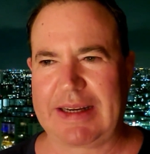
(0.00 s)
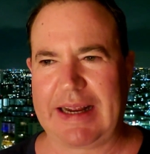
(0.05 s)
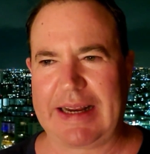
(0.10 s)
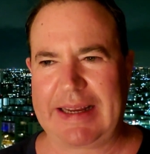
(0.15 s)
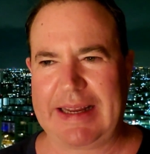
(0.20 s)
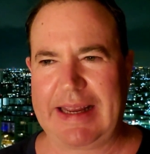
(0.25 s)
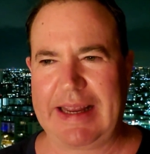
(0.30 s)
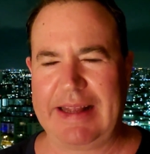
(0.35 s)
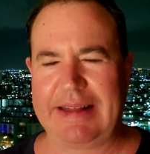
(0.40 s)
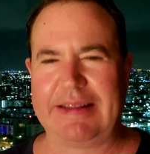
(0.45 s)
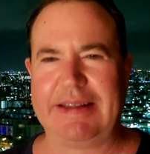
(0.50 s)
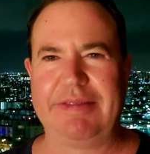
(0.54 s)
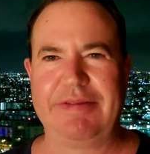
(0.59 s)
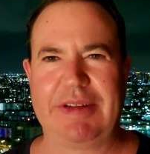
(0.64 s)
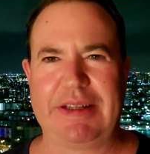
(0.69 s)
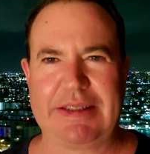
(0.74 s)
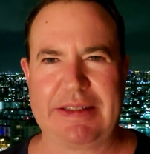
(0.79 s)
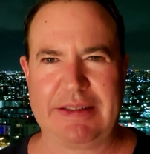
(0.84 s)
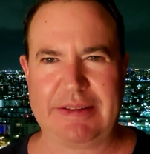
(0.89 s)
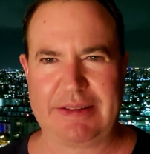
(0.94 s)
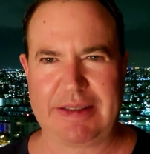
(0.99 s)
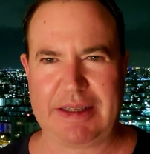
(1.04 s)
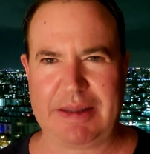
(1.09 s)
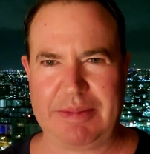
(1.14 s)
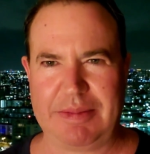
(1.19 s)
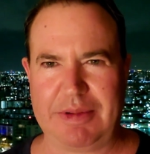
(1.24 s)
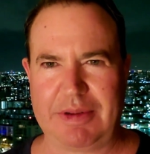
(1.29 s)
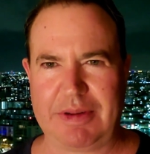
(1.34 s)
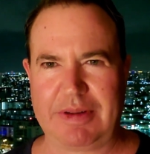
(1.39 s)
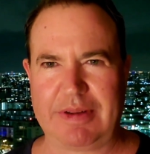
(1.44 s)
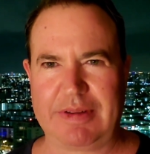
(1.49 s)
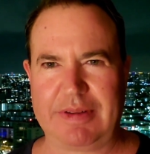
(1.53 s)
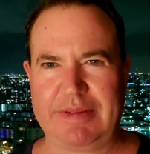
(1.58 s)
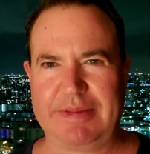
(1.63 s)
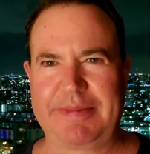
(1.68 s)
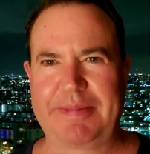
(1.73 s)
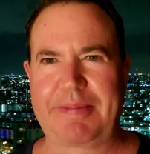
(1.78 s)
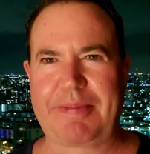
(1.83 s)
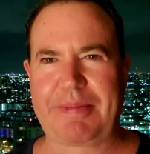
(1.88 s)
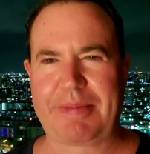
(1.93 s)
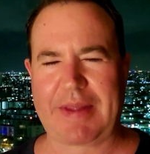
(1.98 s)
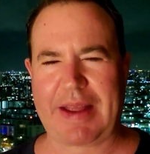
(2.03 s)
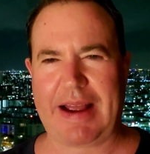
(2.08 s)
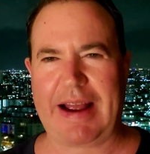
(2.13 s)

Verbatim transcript: I can't live like this anymore.